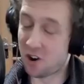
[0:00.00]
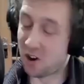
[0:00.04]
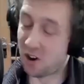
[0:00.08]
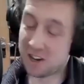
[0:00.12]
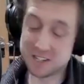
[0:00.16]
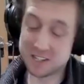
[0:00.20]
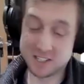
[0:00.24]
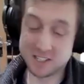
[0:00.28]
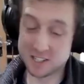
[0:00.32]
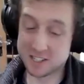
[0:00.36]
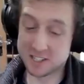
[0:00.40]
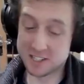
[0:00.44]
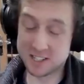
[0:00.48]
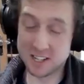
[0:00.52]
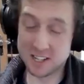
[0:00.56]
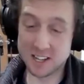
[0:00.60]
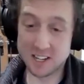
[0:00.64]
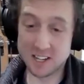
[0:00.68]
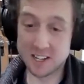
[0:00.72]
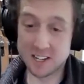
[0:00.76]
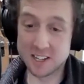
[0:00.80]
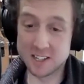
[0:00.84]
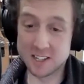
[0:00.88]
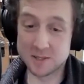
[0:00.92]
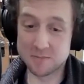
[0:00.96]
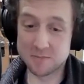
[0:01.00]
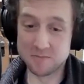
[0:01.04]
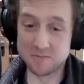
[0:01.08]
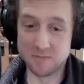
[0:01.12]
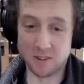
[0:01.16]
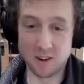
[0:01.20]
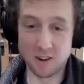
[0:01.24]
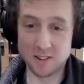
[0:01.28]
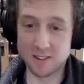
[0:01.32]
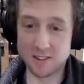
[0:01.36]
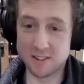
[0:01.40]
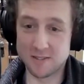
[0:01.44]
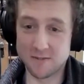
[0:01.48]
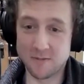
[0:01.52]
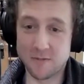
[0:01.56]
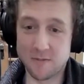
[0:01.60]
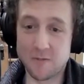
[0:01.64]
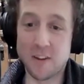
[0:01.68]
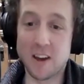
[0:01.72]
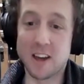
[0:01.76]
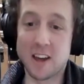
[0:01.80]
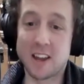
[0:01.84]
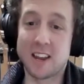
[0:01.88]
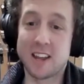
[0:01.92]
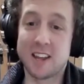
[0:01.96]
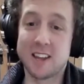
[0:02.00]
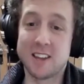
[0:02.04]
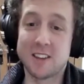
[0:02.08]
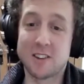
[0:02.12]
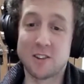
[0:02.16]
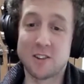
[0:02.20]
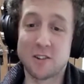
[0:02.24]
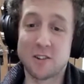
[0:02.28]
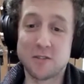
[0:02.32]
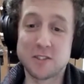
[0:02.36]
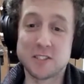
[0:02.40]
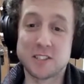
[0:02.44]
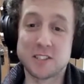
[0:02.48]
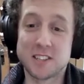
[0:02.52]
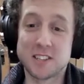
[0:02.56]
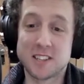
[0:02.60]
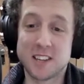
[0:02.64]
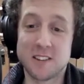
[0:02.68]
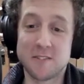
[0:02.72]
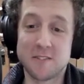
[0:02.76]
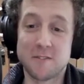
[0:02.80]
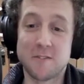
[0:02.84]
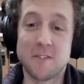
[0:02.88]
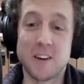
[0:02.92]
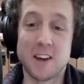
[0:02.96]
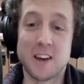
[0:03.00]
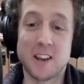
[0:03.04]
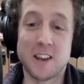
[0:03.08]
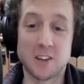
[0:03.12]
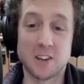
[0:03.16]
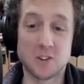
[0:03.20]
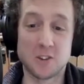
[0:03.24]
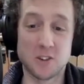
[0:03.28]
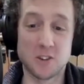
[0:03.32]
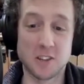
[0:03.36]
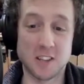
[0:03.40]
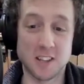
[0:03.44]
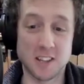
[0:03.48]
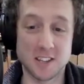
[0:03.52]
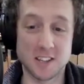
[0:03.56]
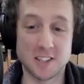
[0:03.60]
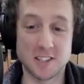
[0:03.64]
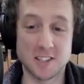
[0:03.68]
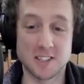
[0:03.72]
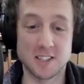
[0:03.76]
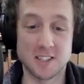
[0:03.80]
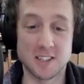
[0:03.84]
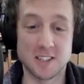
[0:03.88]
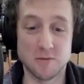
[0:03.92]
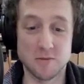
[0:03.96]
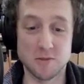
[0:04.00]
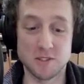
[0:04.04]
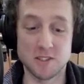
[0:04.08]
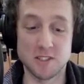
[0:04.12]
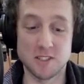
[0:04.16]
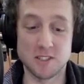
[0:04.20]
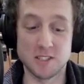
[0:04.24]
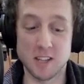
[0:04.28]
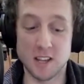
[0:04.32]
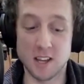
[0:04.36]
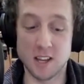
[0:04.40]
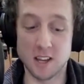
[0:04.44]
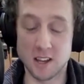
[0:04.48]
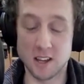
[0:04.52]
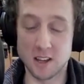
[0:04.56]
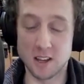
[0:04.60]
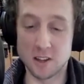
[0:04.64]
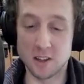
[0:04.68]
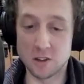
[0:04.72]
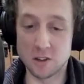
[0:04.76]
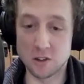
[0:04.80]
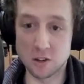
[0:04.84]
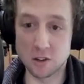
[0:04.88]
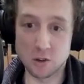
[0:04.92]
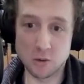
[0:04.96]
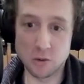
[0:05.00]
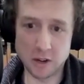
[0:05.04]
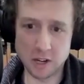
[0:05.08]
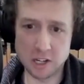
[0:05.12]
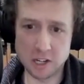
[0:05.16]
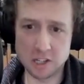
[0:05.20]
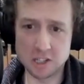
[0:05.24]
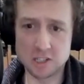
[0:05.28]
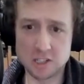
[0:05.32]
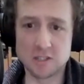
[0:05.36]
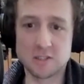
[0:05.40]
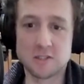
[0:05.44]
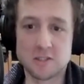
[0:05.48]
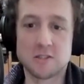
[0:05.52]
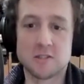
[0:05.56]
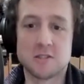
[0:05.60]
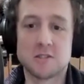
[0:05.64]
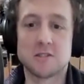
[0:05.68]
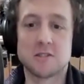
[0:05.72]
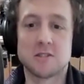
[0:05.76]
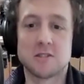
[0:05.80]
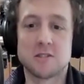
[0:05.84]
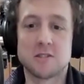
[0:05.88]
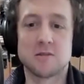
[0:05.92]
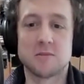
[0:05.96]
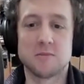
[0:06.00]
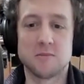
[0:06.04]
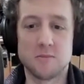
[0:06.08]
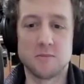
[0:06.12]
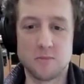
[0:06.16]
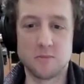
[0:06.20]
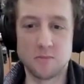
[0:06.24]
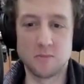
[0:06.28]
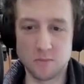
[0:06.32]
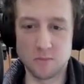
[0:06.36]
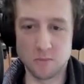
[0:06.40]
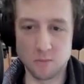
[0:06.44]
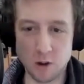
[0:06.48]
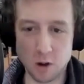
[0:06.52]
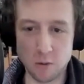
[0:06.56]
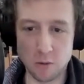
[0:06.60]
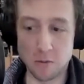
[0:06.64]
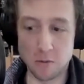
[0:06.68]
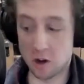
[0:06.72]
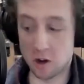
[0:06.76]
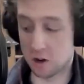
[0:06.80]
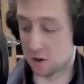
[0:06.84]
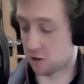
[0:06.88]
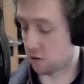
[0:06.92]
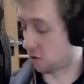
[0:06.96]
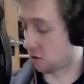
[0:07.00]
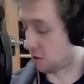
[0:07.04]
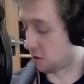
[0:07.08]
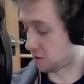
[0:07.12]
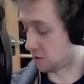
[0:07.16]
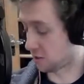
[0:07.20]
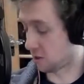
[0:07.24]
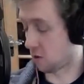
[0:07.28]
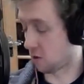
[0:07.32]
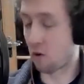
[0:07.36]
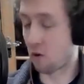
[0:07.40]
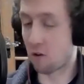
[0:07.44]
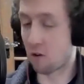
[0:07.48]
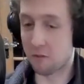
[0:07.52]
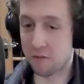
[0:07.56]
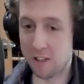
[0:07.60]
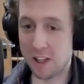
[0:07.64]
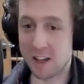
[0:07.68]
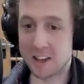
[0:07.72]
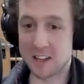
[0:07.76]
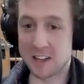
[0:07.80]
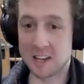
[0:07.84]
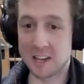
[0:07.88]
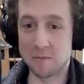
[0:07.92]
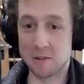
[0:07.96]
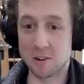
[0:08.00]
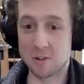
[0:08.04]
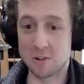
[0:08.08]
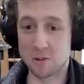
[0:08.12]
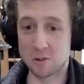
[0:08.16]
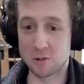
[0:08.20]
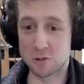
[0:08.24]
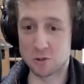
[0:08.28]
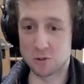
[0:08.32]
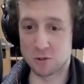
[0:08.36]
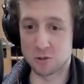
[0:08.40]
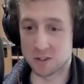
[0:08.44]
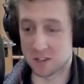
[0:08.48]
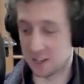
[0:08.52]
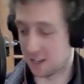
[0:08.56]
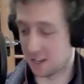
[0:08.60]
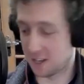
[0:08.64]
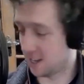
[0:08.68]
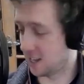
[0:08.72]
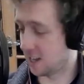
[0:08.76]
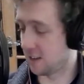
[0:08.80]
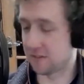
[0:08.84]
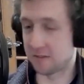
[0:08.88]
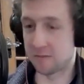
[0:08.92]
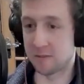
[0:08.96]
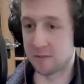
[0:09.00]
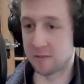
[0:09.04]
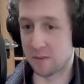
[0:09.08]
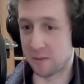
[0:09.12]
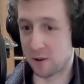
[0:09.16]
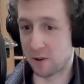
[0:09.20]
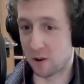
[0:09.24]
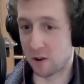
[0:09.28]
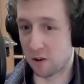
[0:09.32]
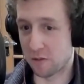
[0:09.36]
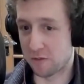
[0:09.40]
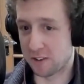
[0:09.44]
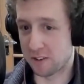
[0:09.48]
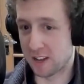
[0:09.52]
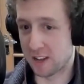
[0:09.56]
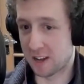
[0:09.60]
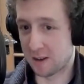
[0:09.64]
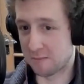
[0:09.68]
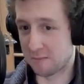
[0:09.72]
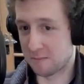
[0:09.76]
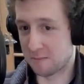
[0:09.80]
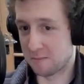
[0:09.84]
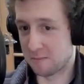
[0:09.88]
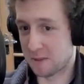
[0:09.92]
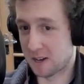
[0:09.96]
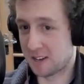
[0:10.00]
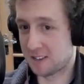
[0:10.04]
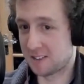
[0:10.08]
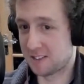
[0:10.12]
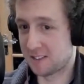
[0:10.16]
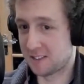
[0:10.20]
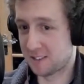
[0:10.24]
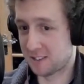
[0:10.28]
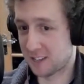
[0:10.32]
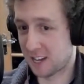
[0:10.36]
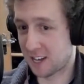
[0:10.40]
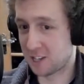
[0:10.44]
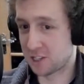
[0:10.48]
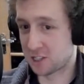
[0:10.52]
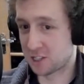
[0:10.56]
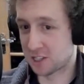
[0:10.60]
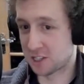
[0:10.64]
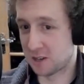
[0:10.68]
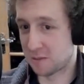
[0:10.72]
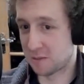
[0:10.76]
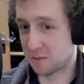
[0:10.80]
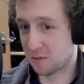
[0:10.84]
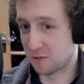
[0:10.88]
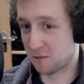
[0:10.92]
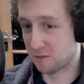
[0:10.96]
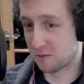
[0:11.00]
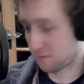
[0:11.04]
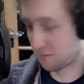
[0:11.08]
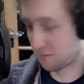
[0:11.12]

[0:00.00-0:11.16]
it's just it's very. You're obviously getting very good at this. It was good questions, well put across. Hopefully, I came across okay, even when I went off on that mad tangent about